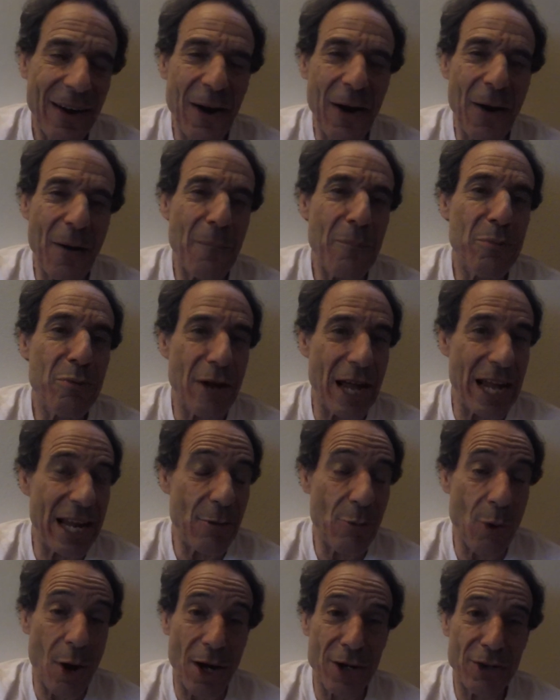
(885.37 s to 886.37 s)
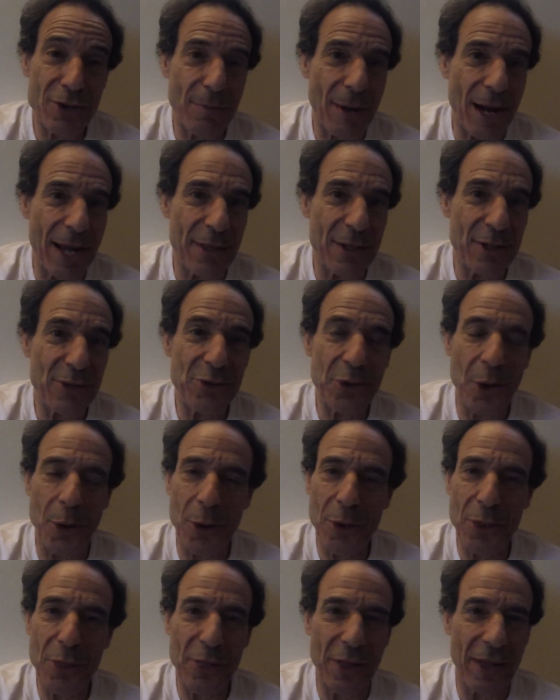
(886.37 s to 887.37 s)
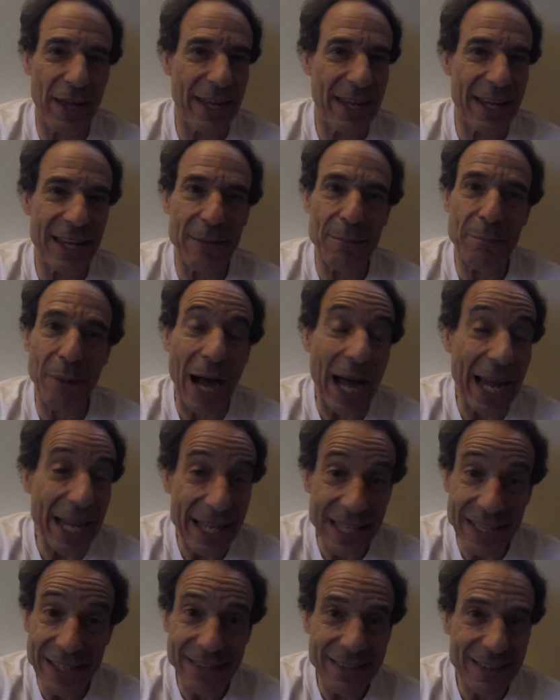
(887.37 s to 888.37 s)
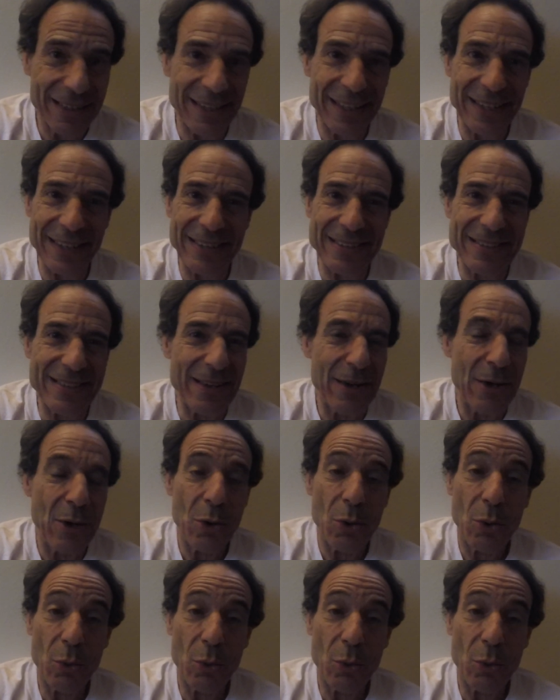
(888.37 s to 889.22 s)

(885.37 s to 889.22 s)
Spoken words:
brainwashed by this whole thing and buy into this